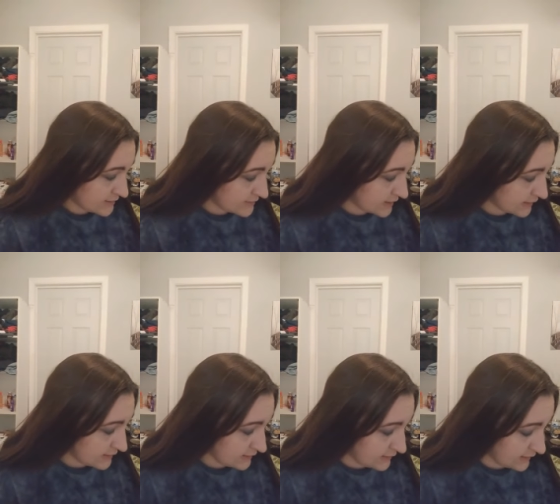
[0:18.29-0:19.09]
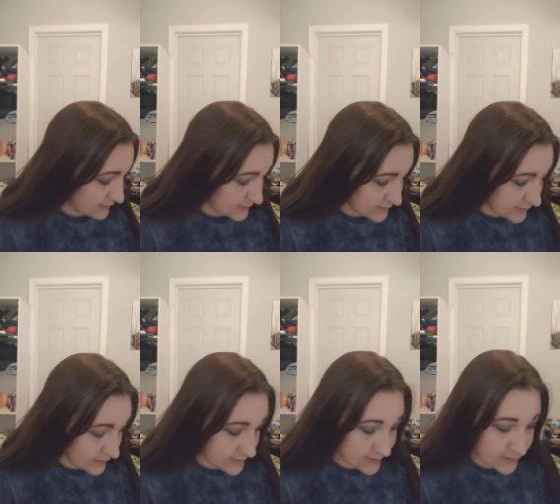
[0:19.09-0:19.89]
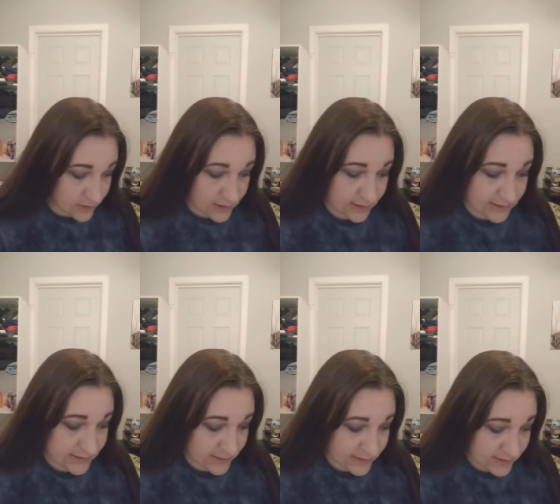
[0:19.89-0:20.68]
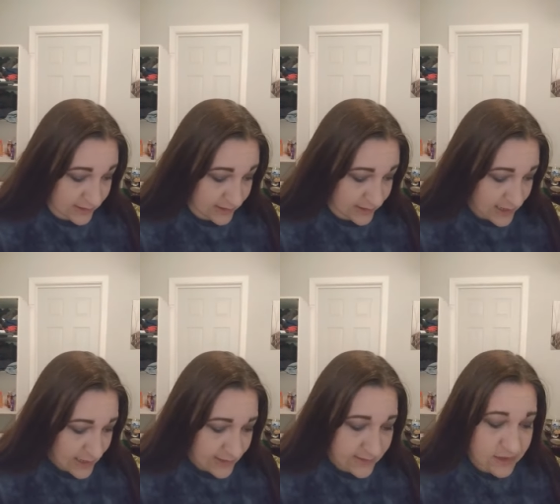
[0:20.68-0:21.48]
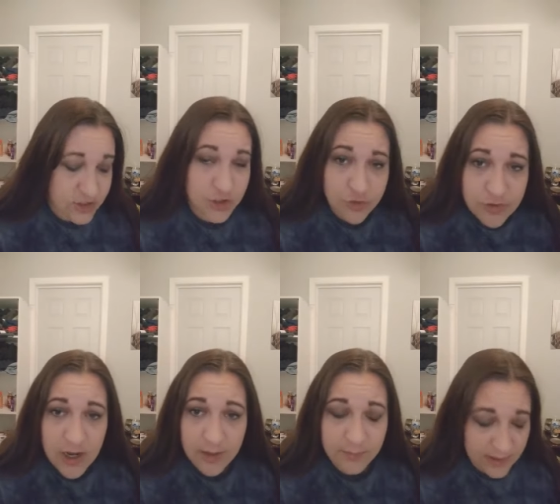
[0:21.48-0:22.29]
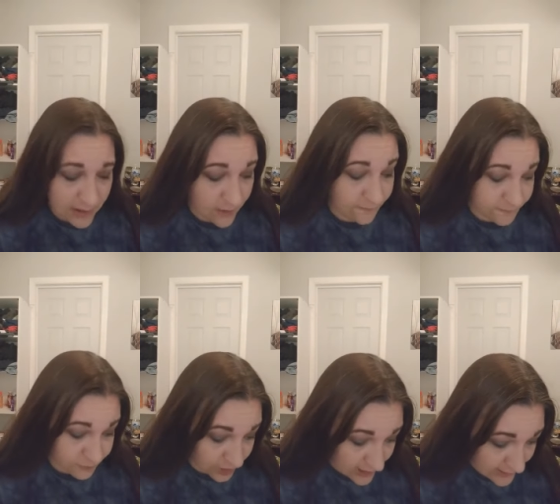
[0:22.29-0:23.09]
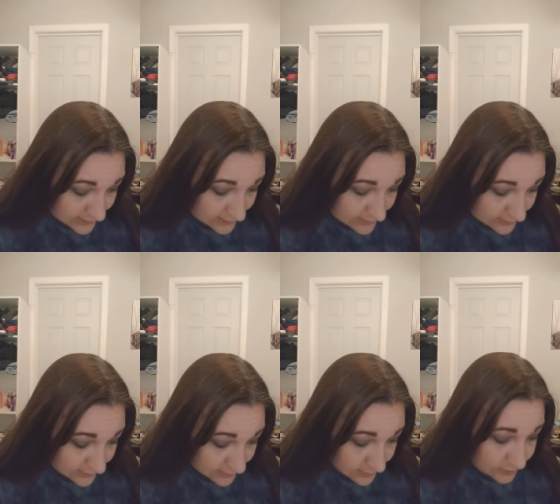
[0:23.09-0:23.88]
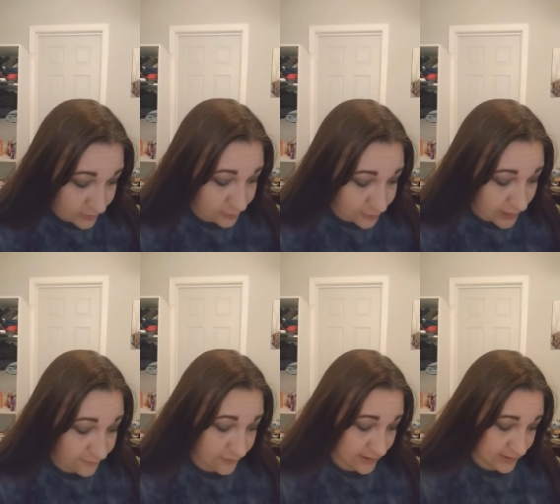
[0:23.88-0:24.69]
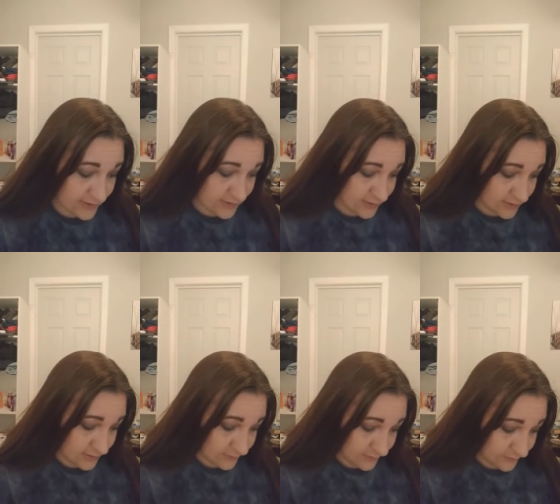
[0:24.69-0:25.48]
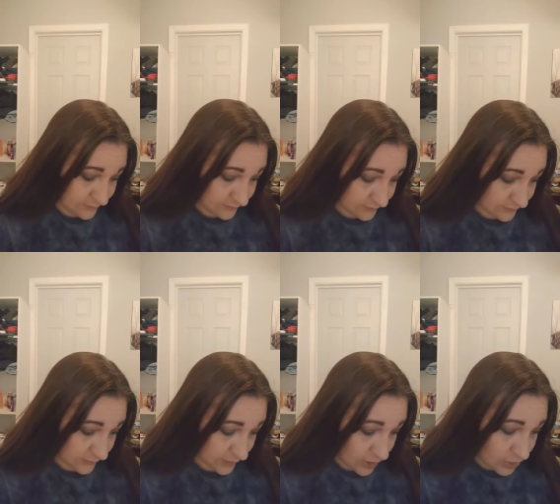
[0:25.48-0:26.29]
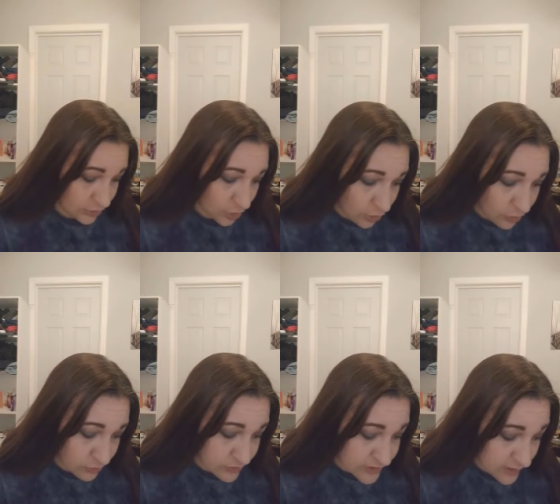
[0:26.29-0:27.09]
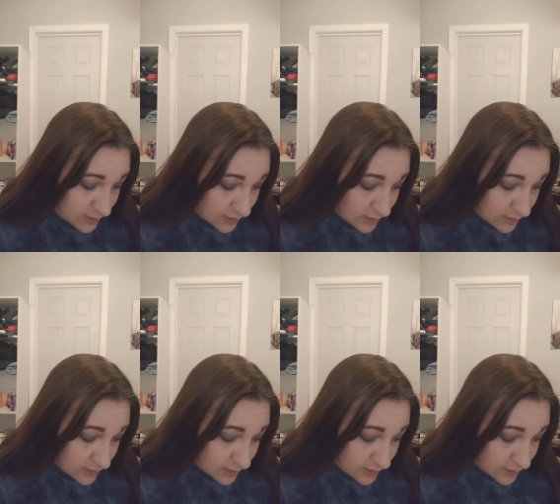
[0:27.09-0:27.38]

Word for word: 2 Kings 6, starting in 16. He says, Do not be afraid. The prophet answered, Those